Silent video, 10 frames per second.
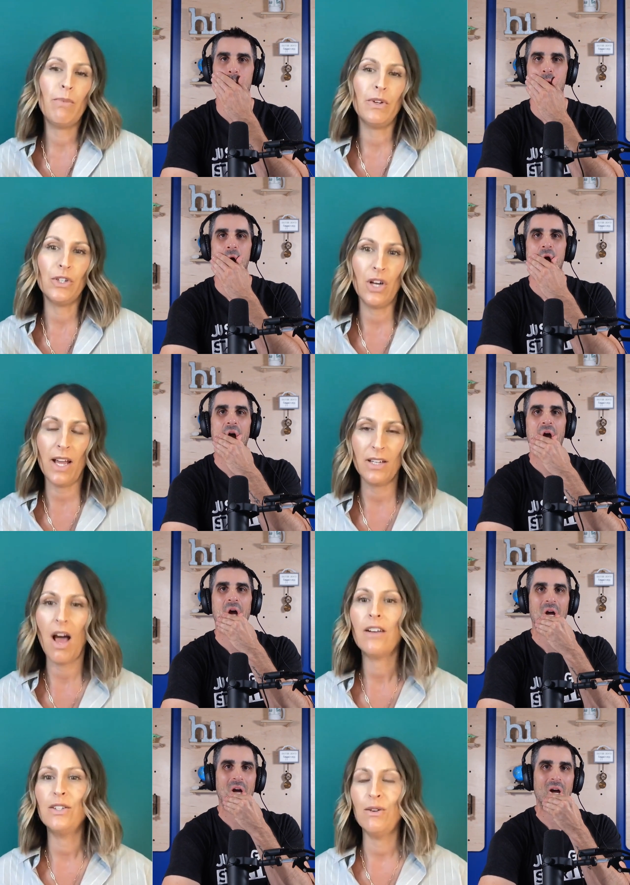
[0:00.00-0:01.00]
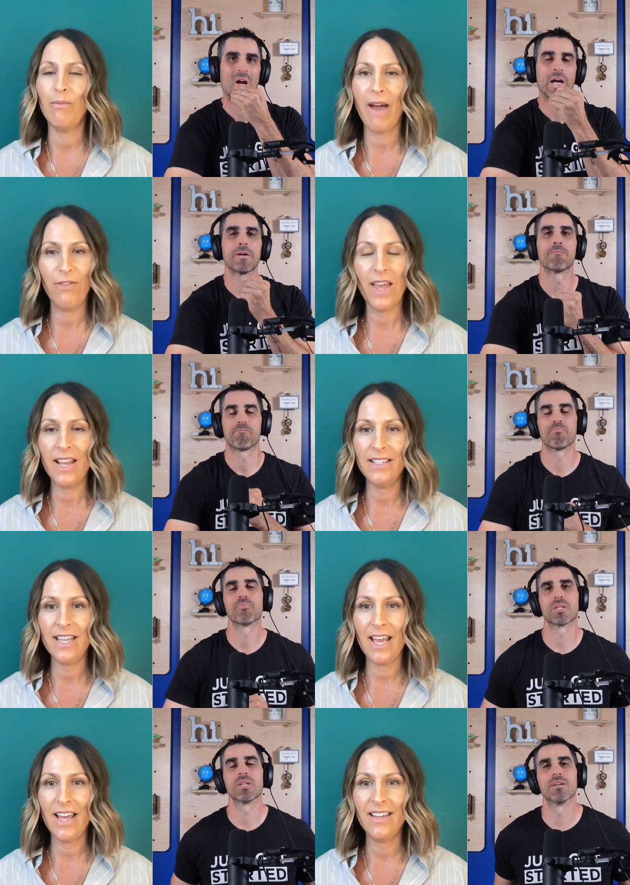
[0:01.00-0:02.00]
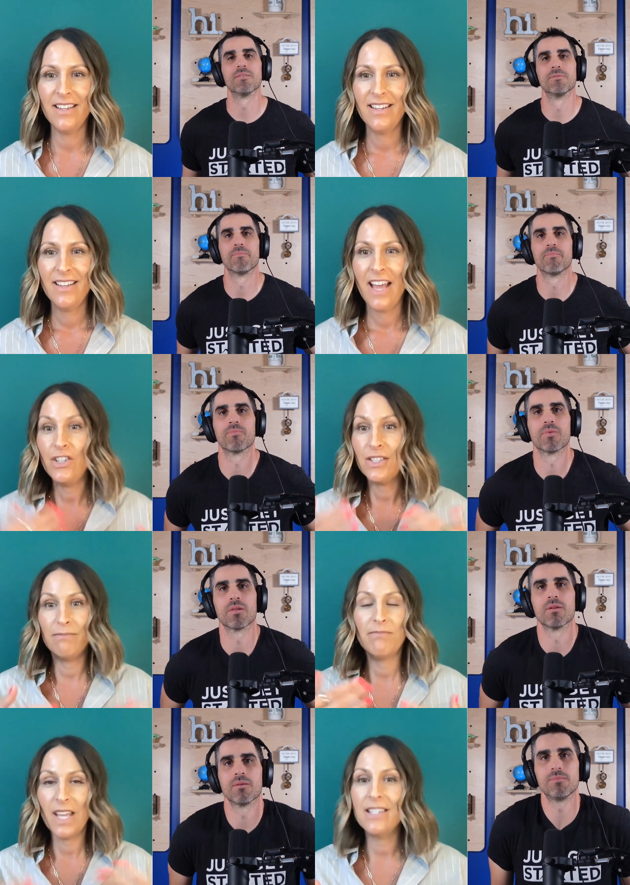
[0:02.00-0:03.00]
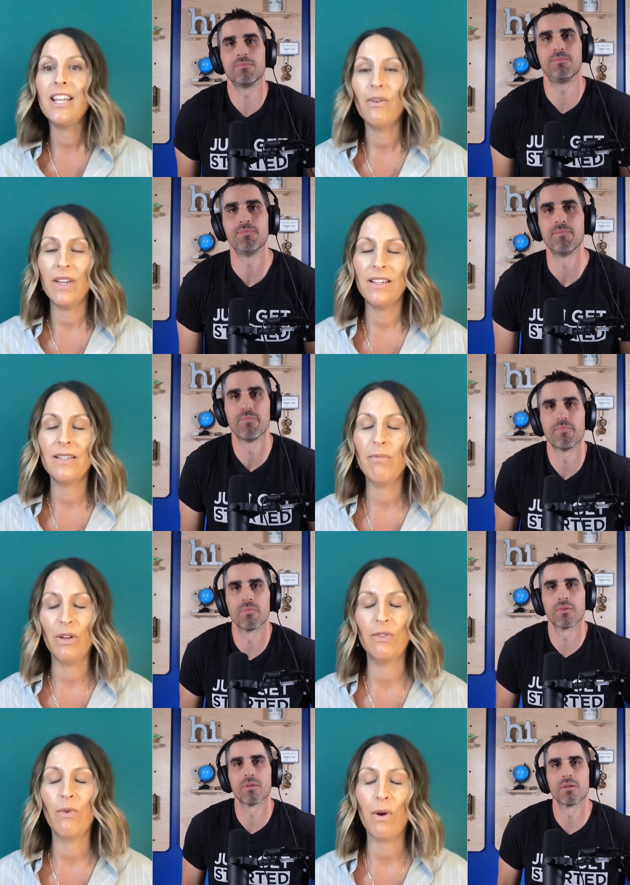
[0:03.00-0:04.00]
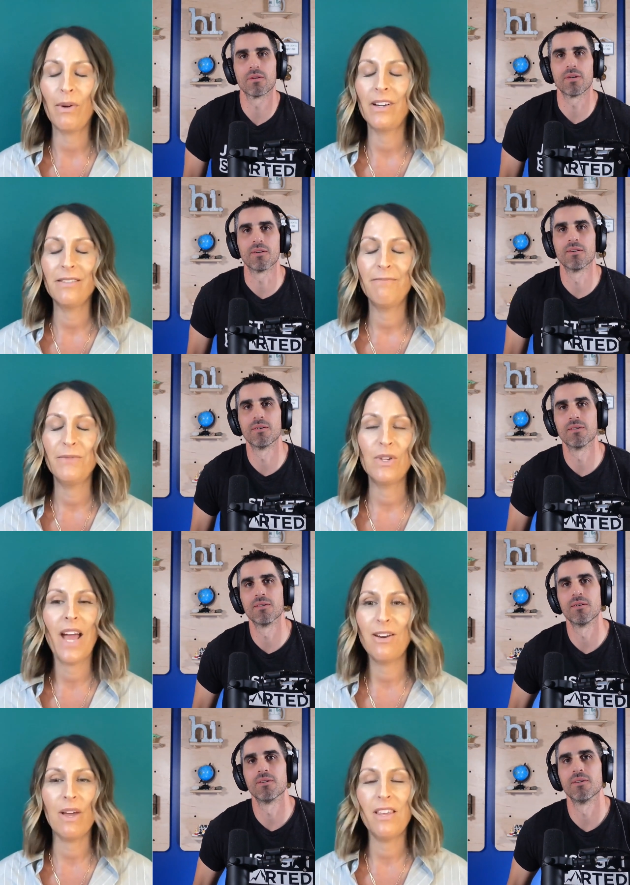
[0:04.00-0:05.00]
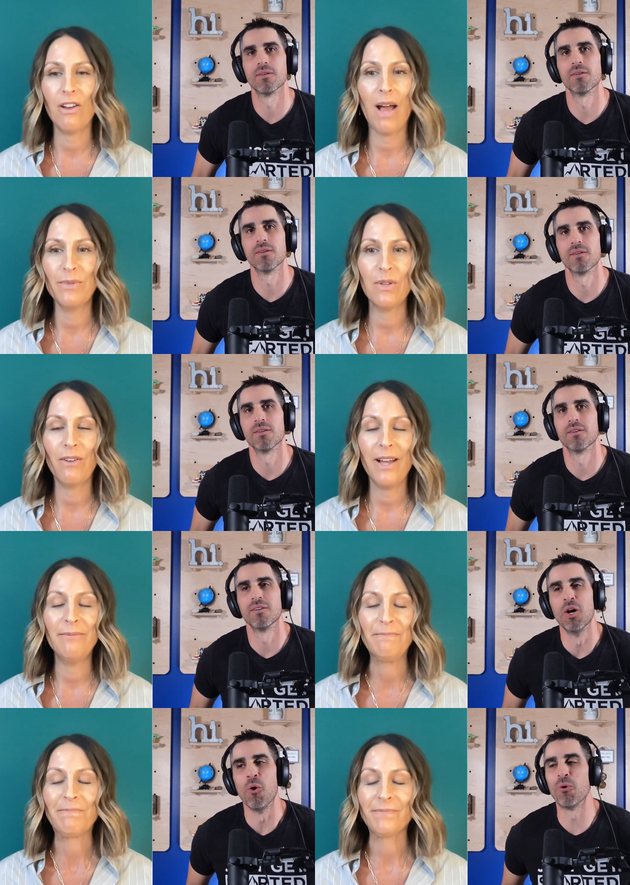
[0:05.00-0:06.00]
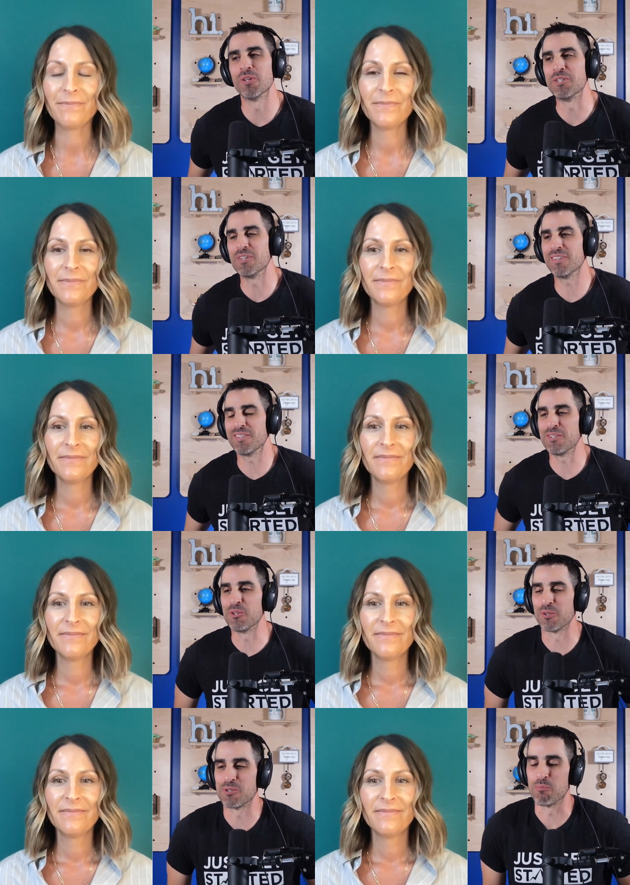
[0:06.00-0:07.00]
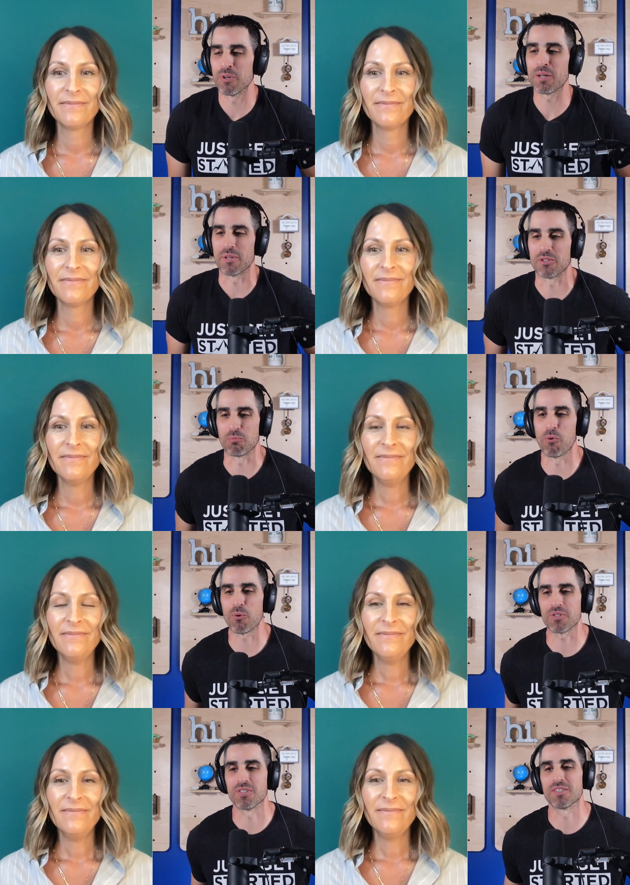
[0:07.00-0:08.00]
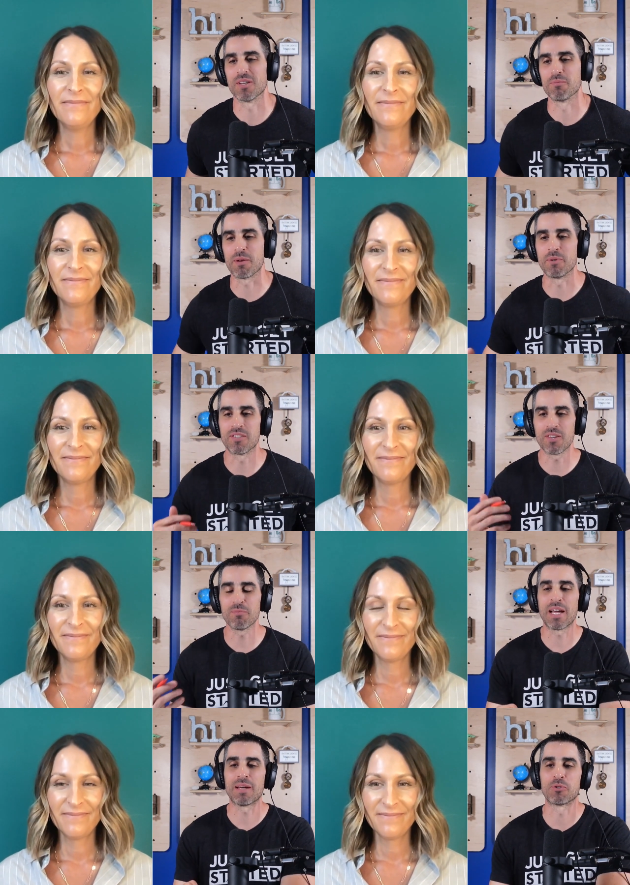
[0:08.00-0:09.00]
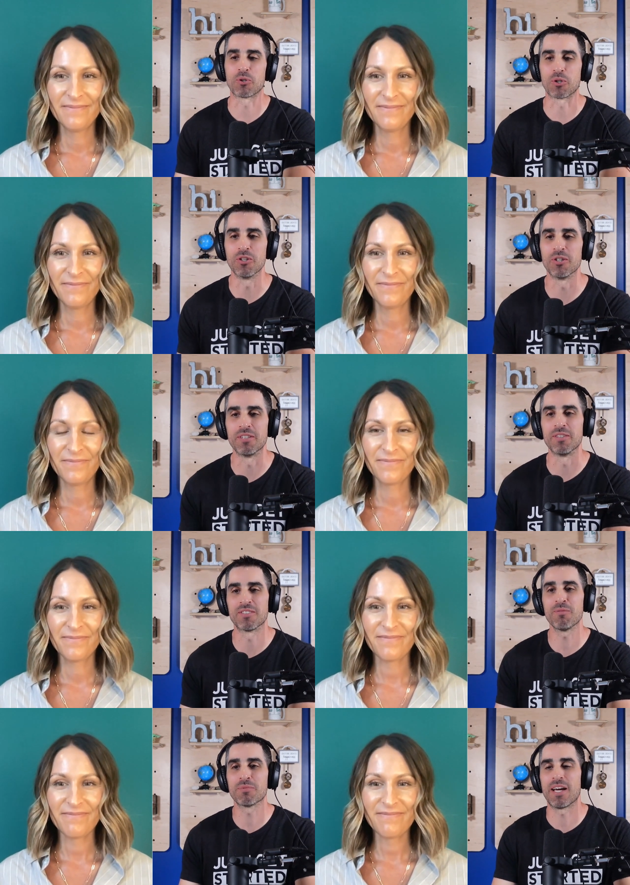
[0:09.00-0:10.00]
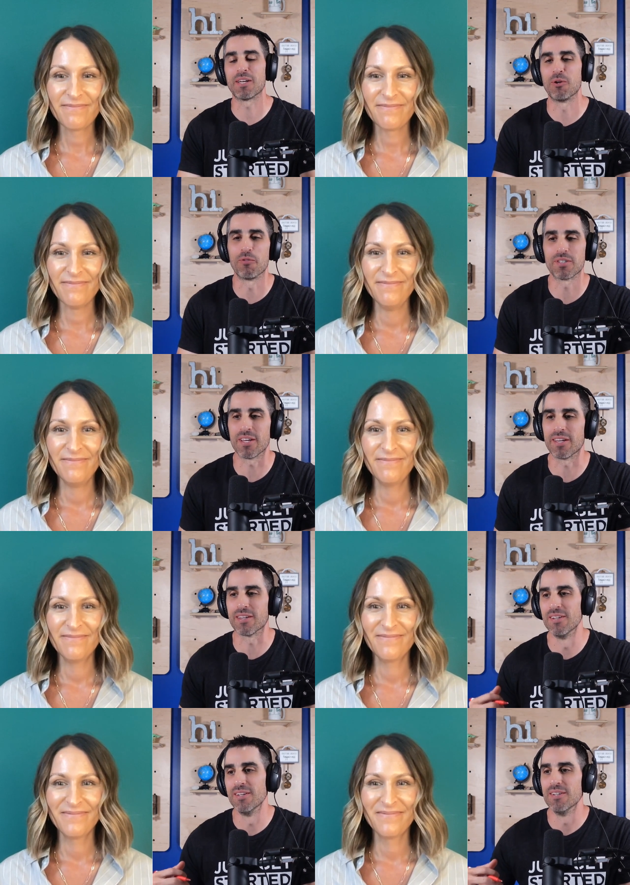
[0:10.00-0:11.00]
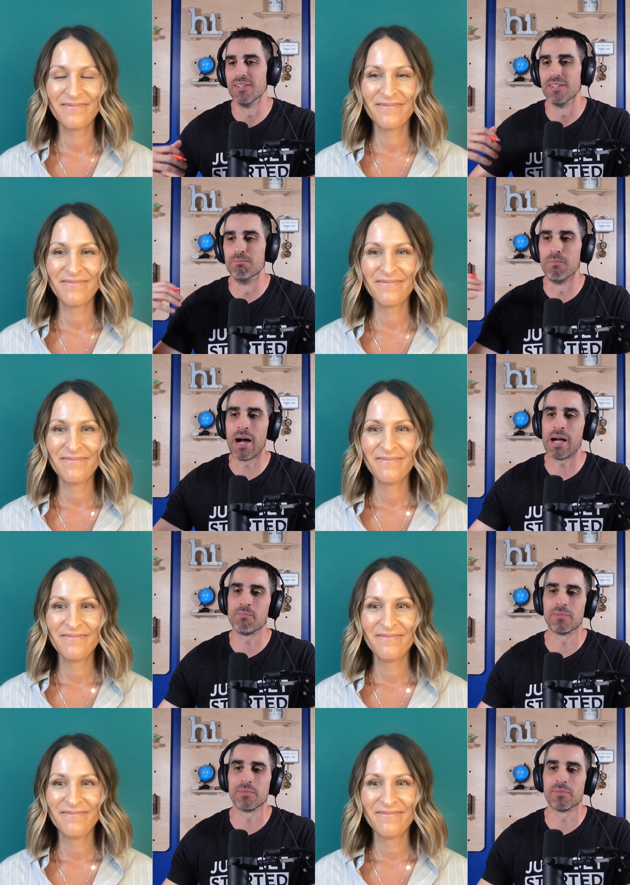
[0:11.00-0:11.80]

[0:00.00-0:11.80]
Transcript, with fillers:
Speaker 1: people should i talk to about that idea and just continuing to build forward. So yeah, no, I think you're absolutely right.
Speaker 2: Well, and you know, do you bring up the support systems? I mean, sometimes they're good, and sometimes you know, if it's like mom